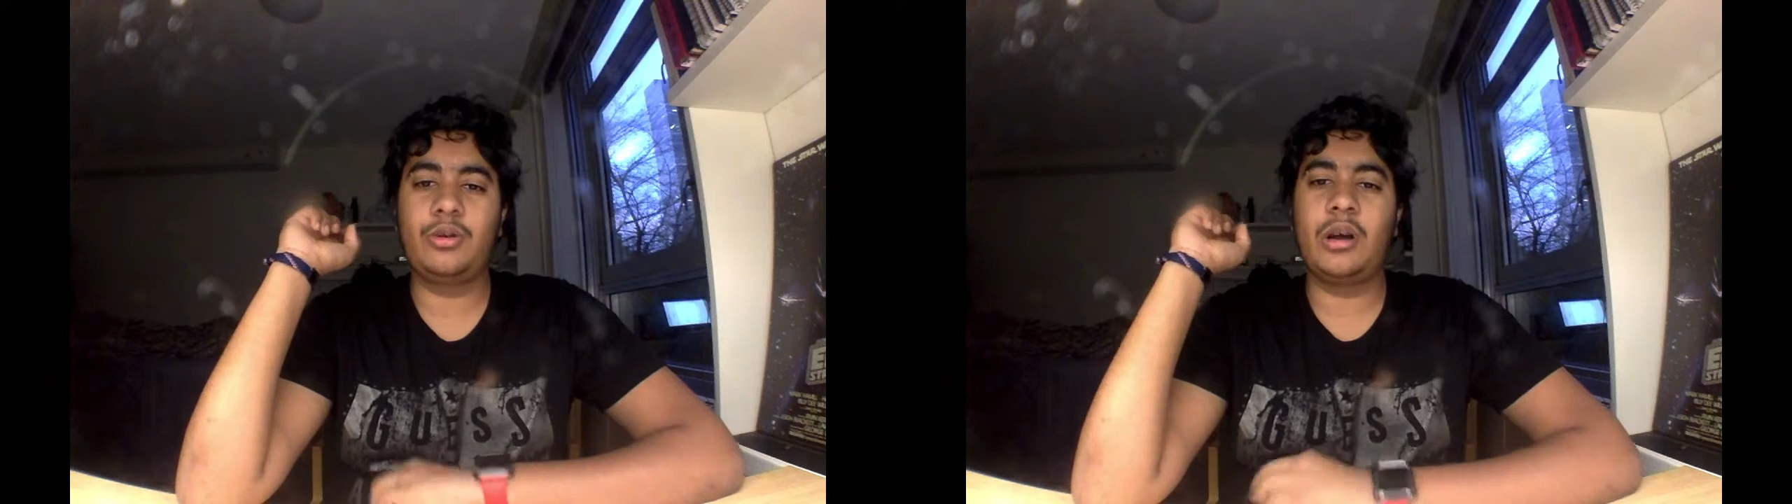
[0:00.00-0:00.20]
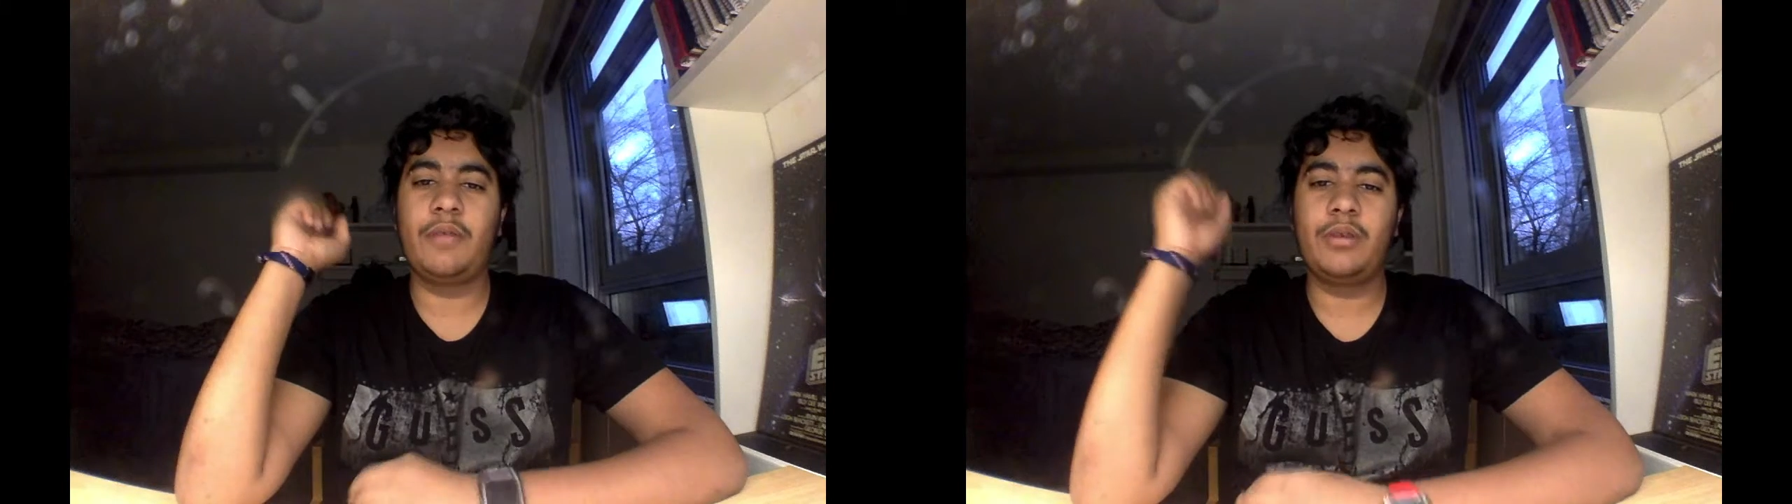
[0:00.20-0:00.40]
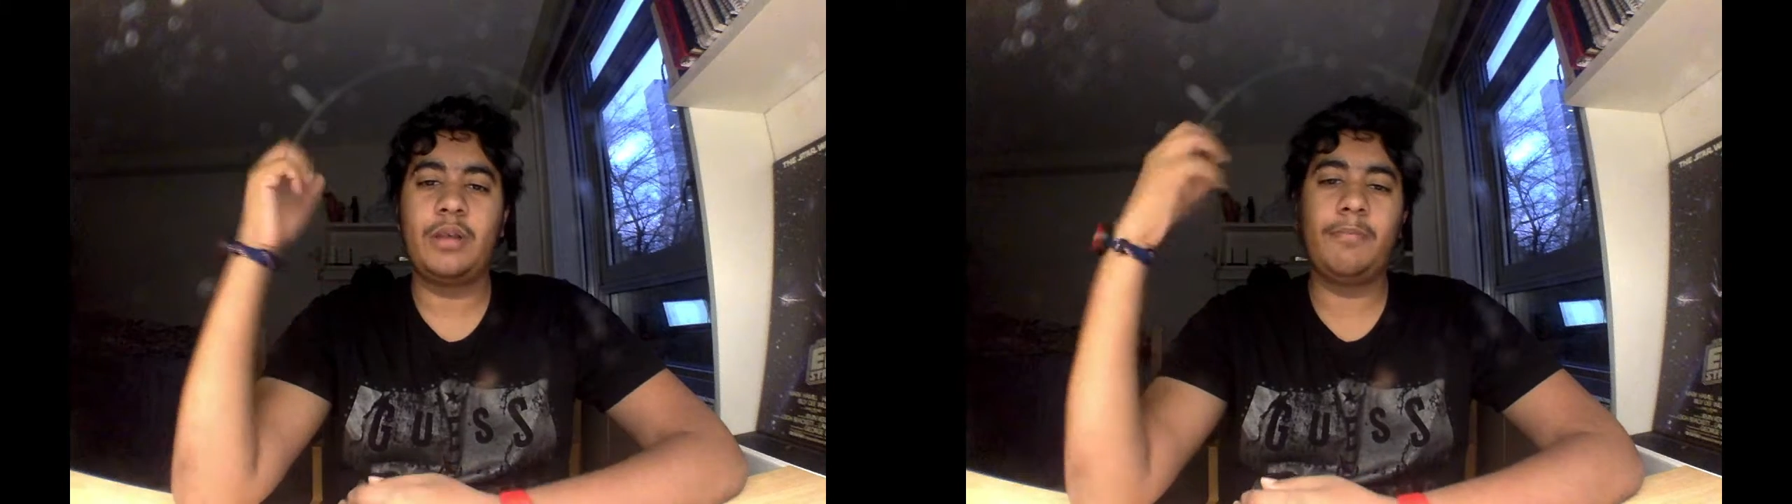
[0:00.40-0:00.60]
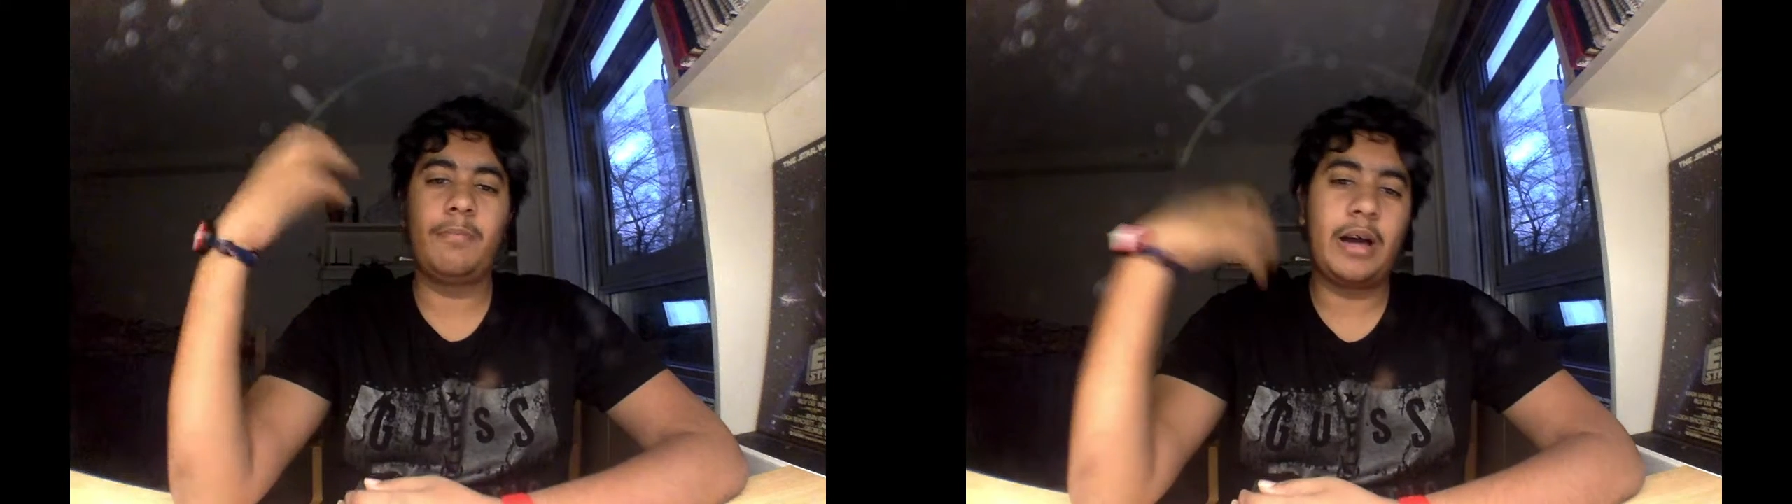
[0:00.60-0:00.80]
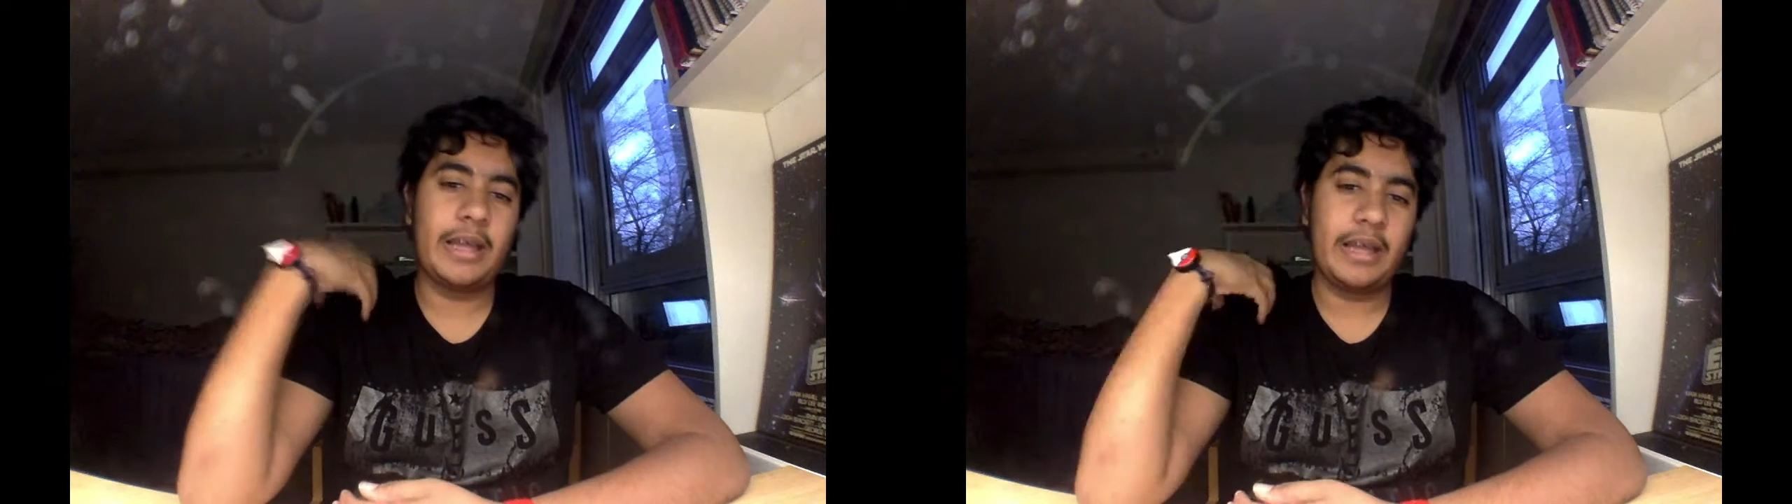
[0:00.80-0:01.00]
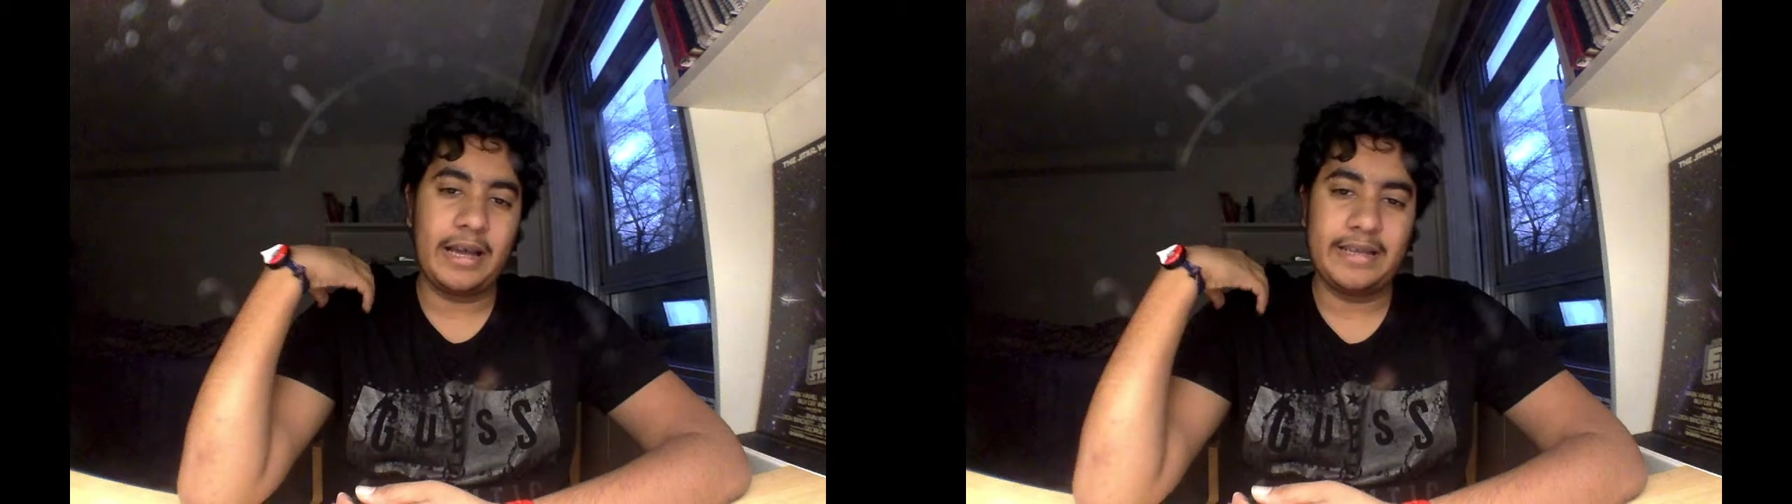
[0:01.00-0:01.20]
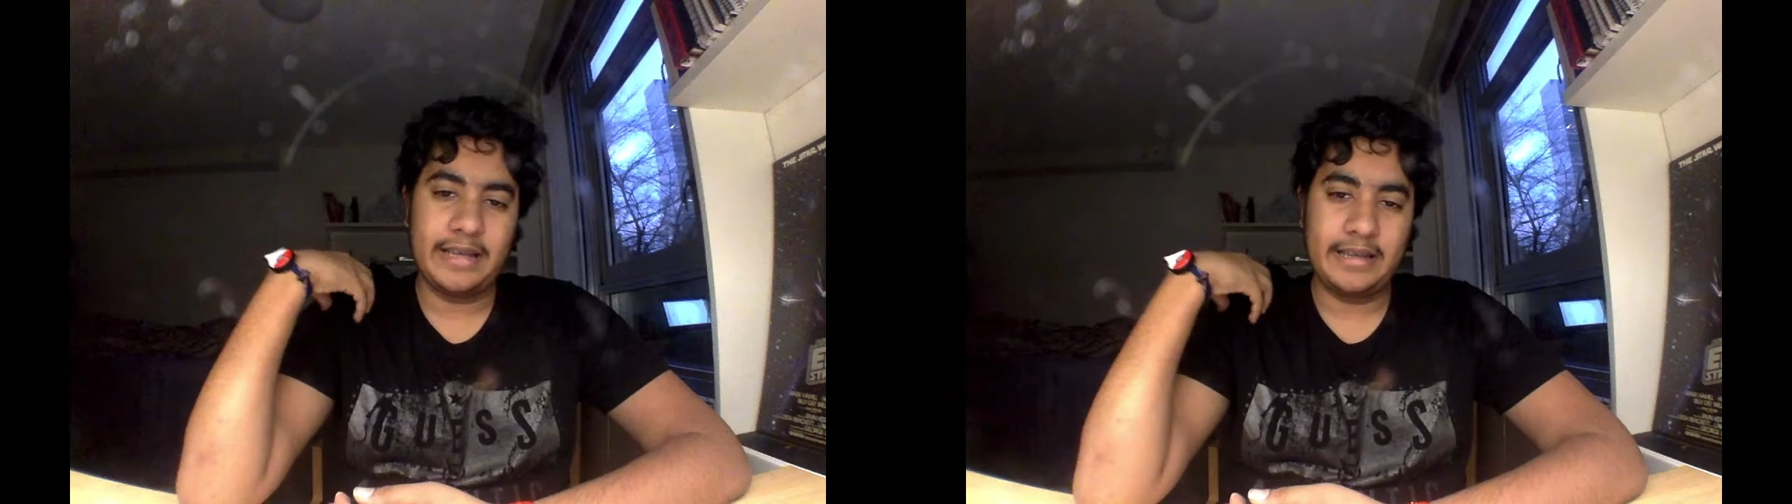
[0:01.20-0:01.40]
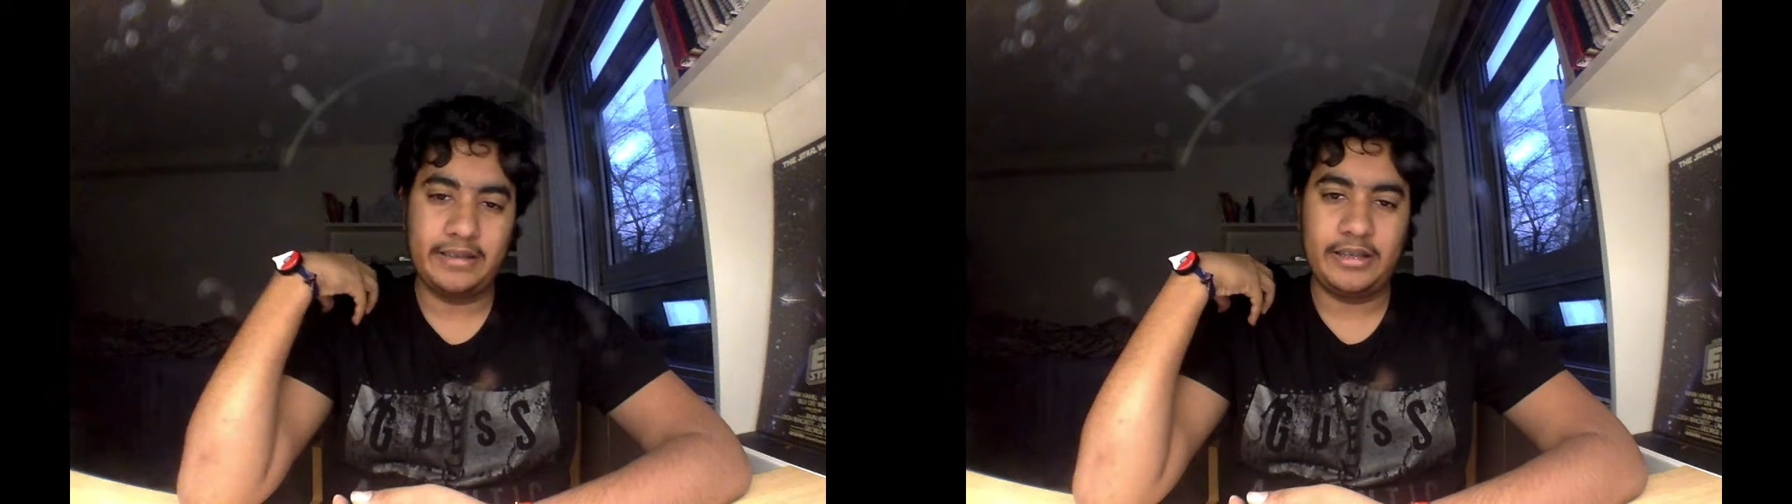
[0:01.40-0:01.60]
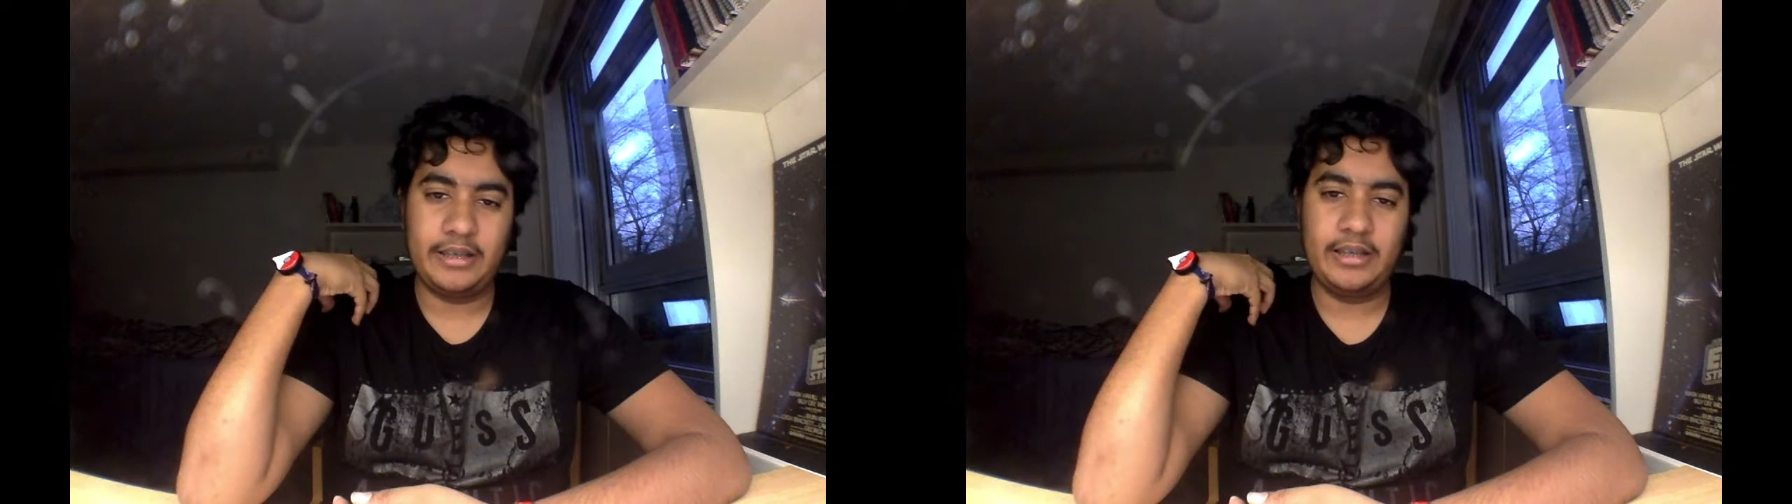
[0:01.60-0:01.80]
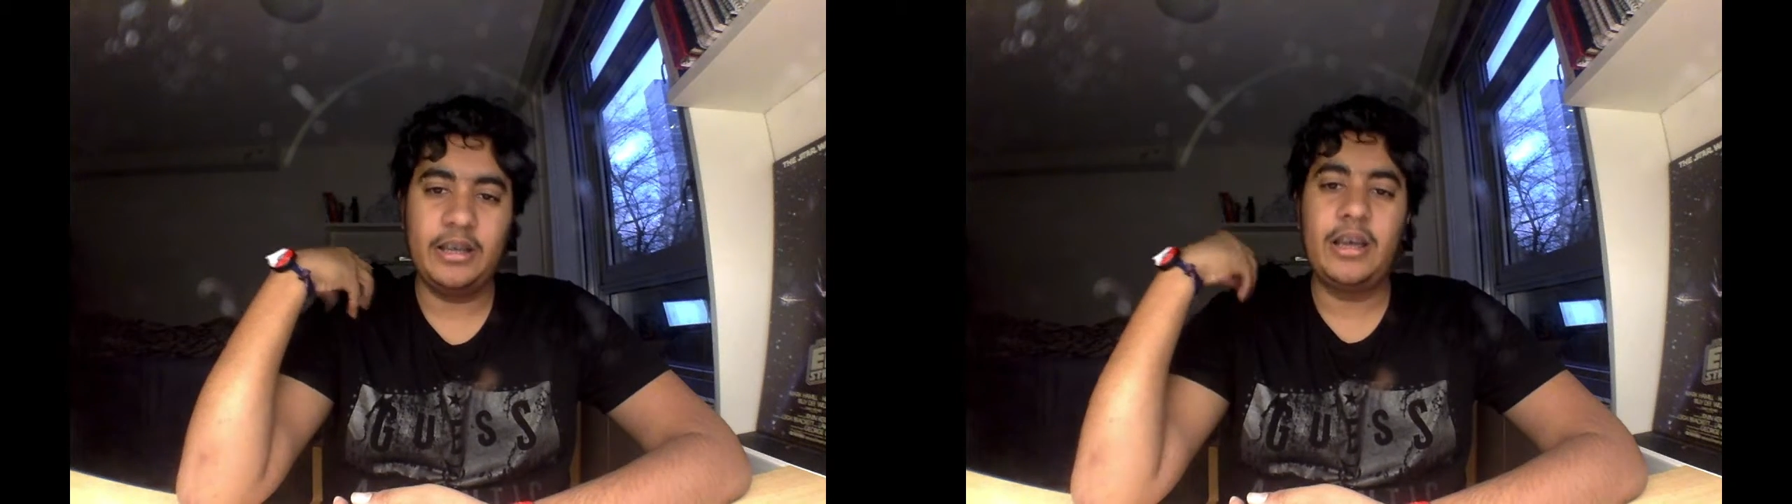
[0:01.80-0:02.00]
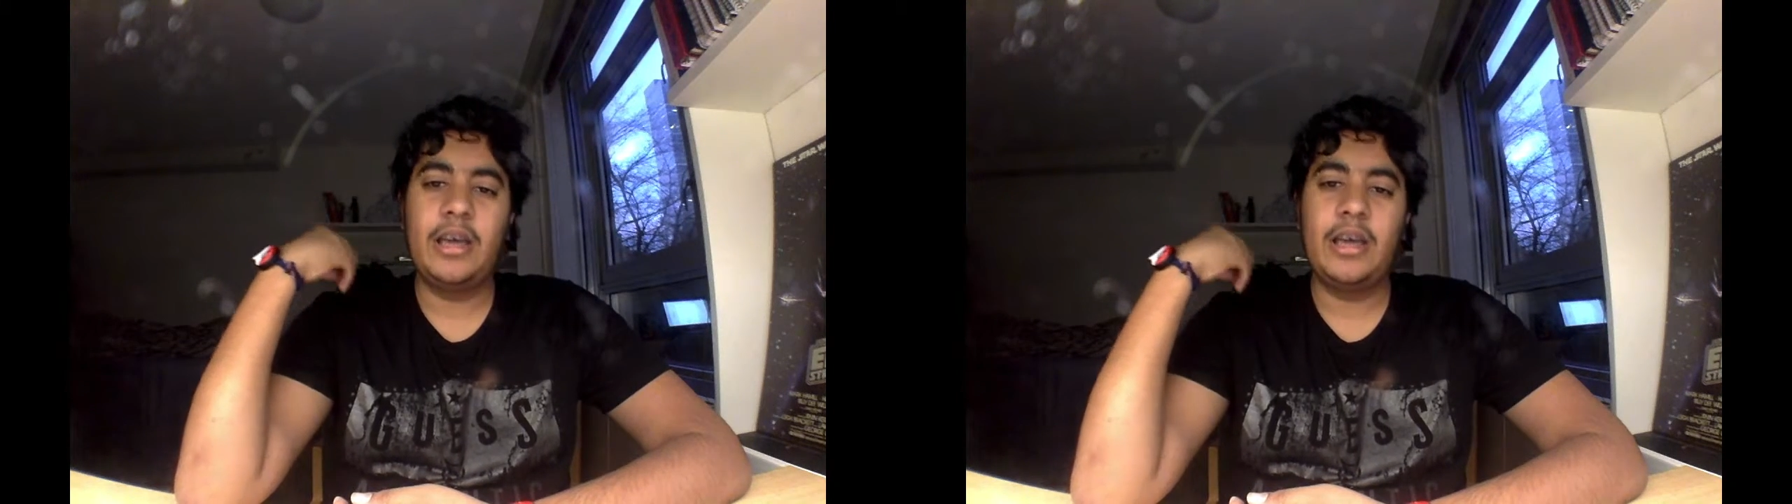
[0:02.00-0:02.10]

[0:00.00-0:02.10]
cover up my identity,